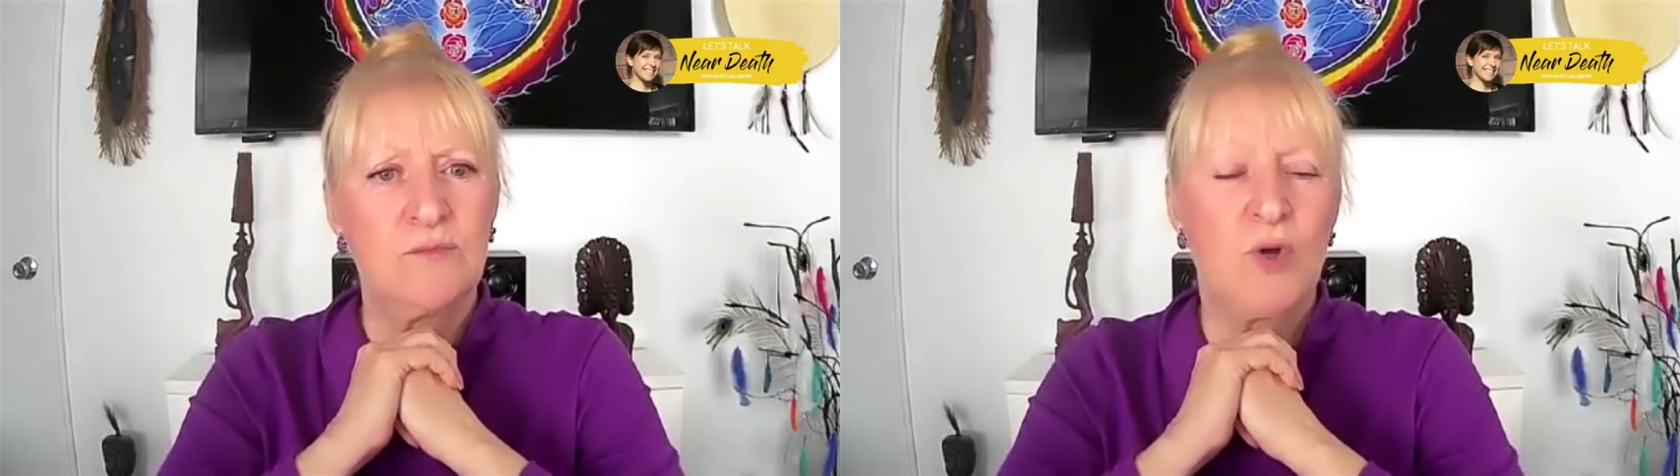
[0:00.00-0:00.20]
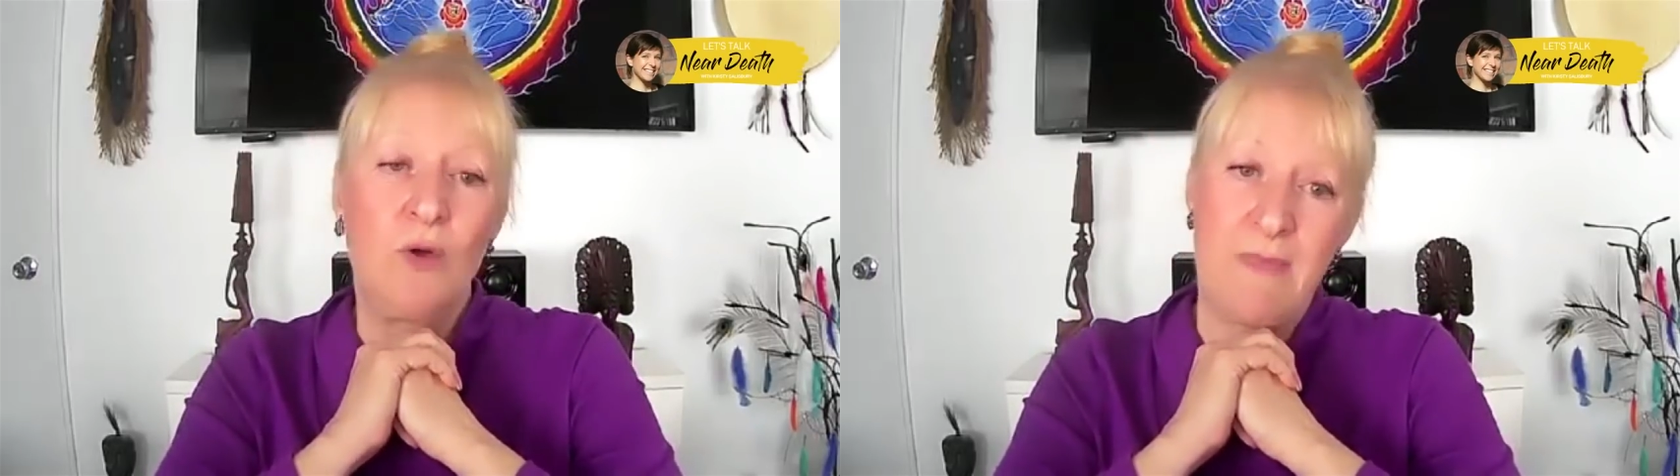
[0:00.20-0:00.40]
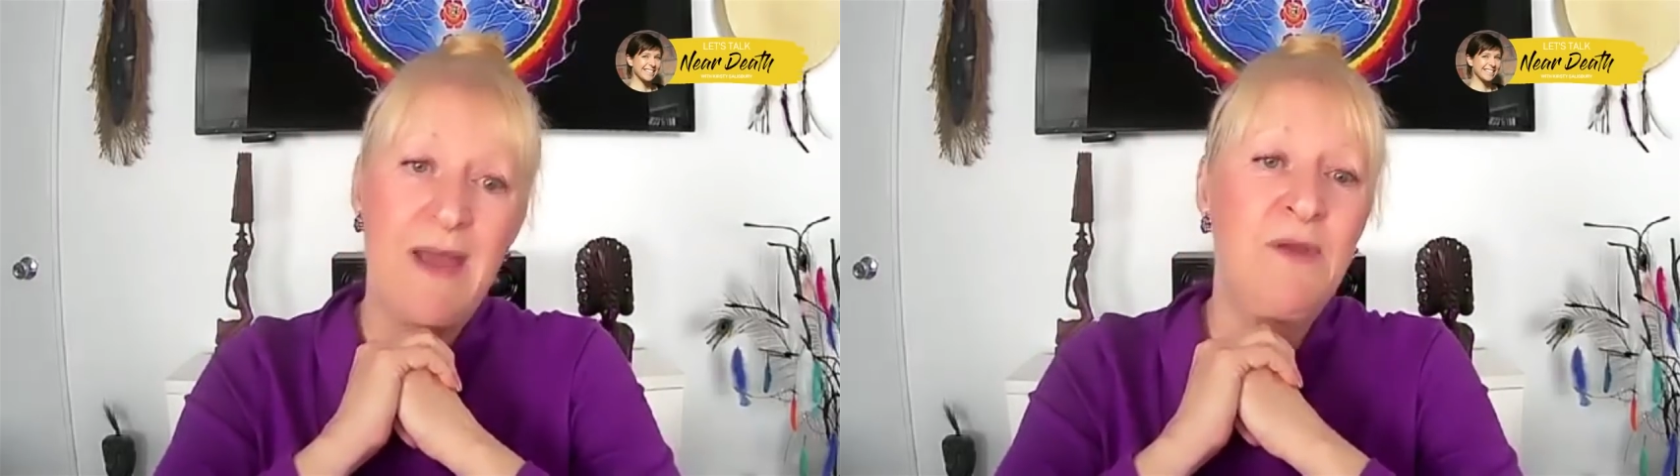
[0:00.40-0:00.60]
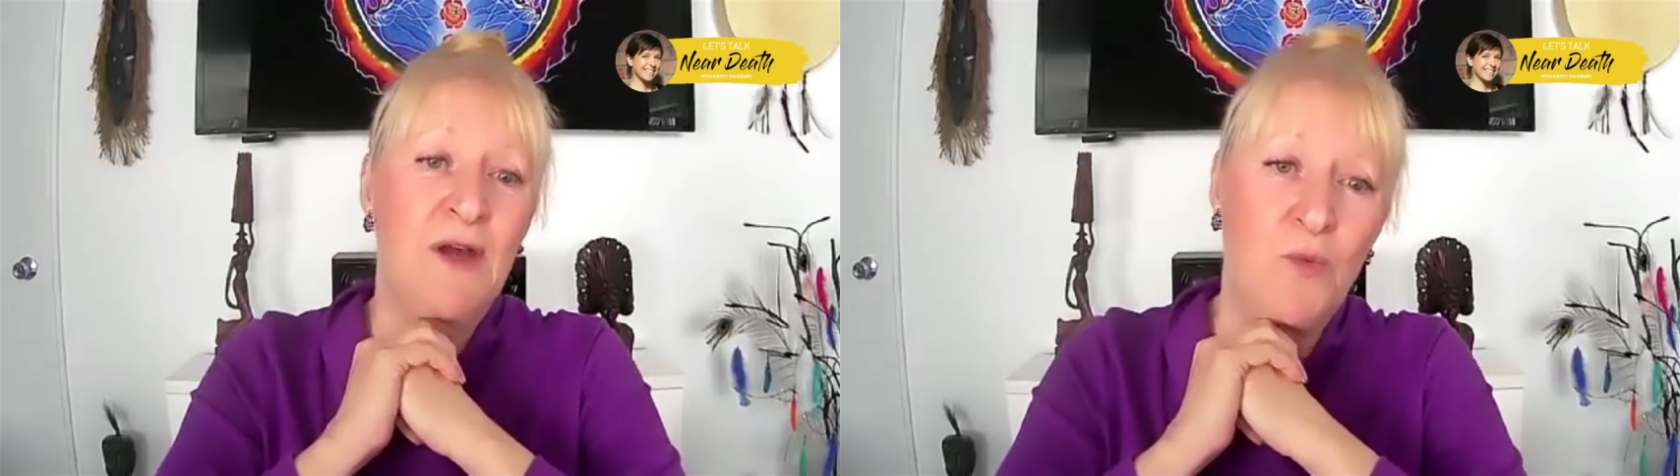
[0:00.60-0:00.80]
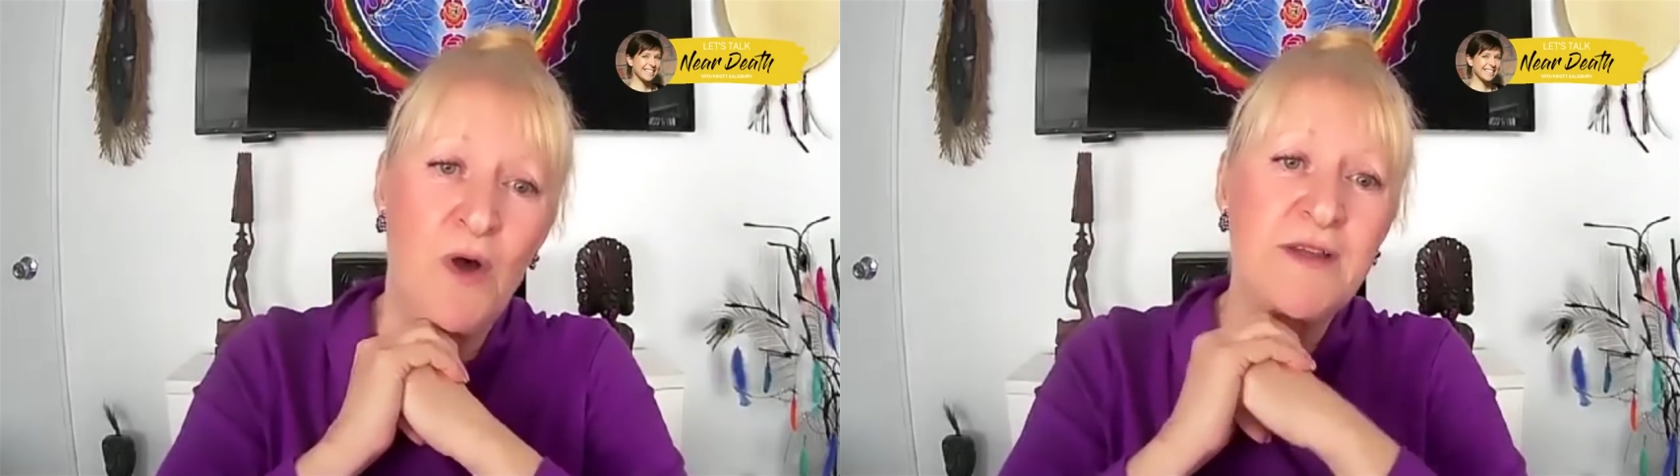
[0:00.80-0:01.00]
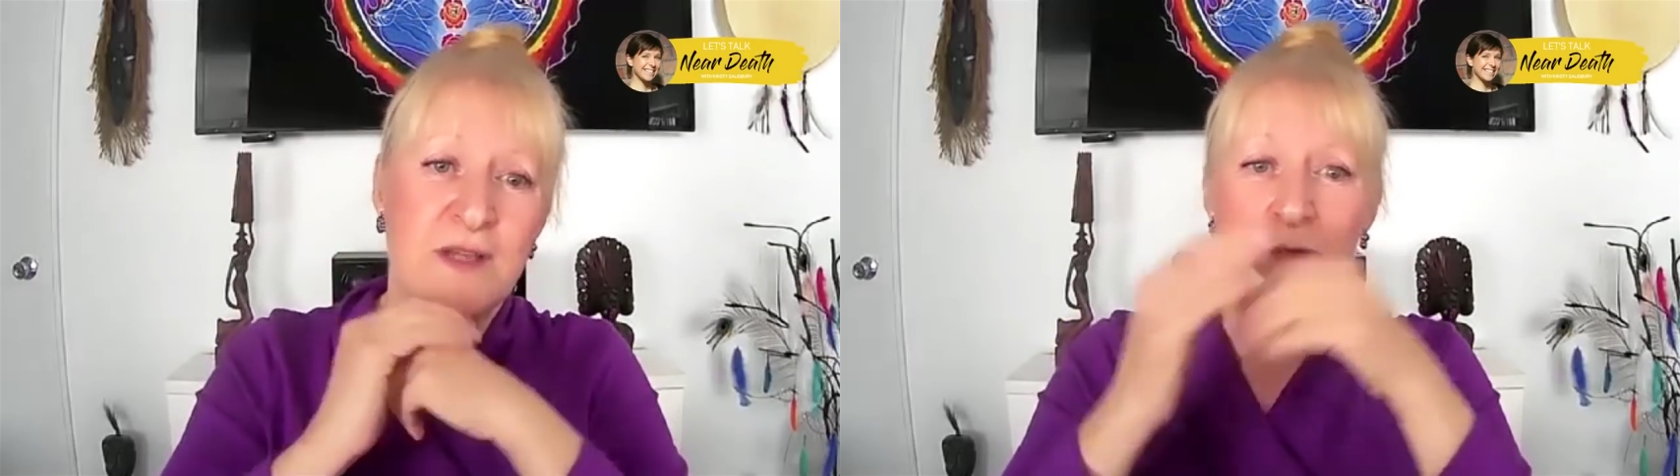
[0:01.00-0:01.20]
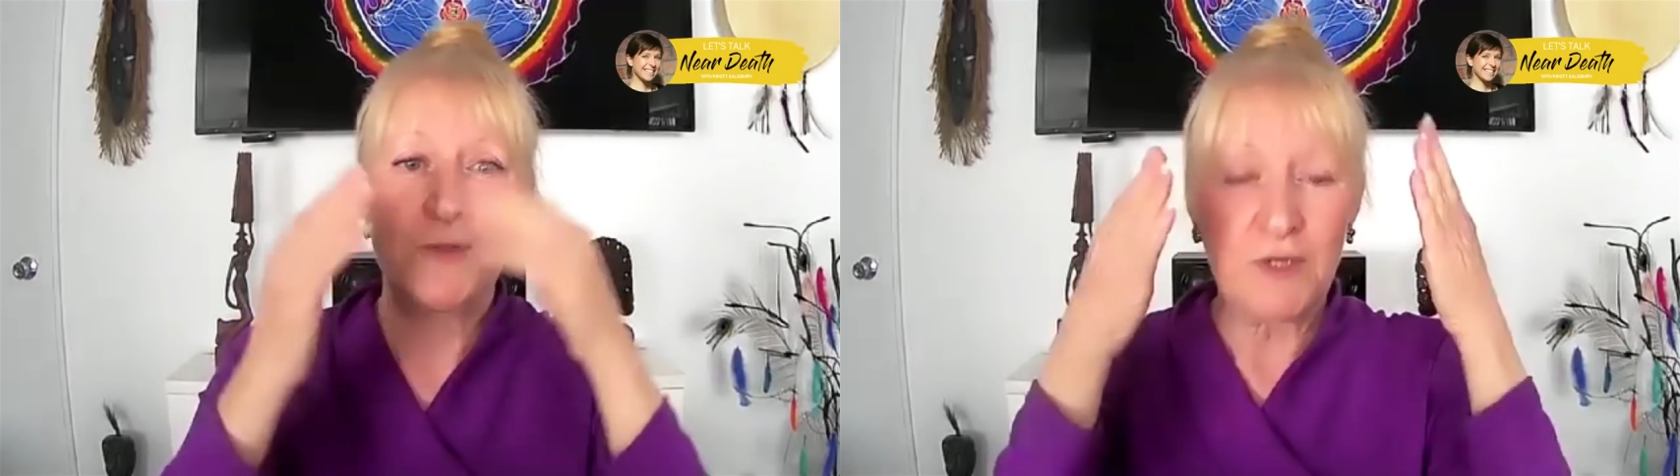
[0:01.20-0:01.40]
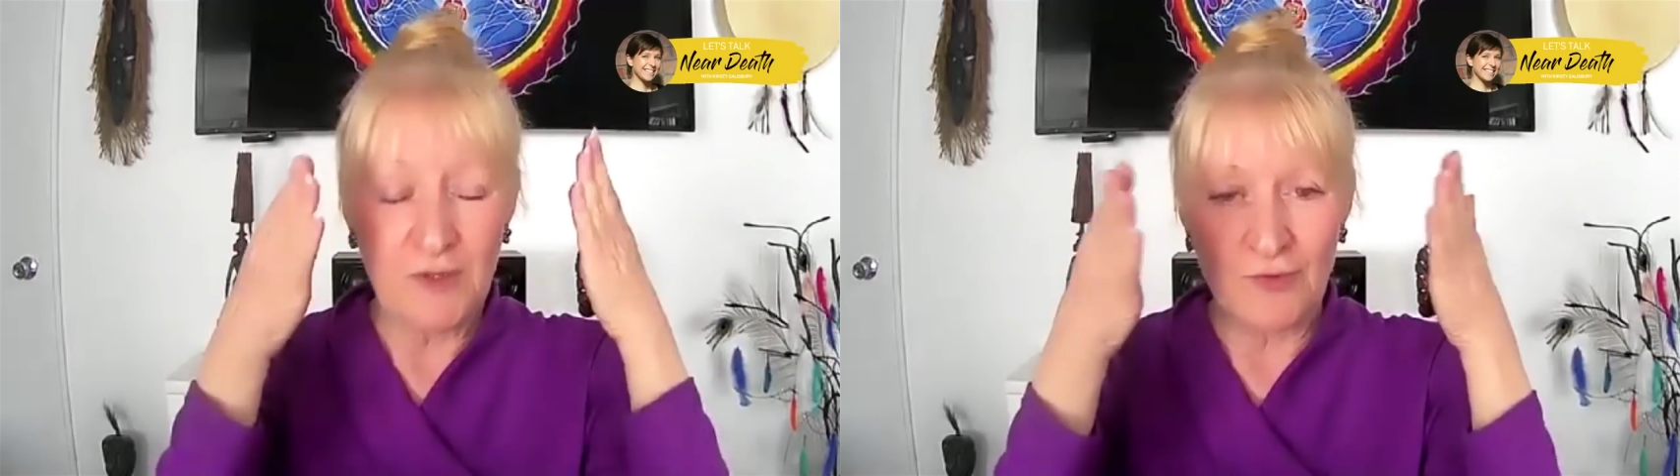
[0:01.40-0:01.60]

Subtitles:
Well, maybe I was looking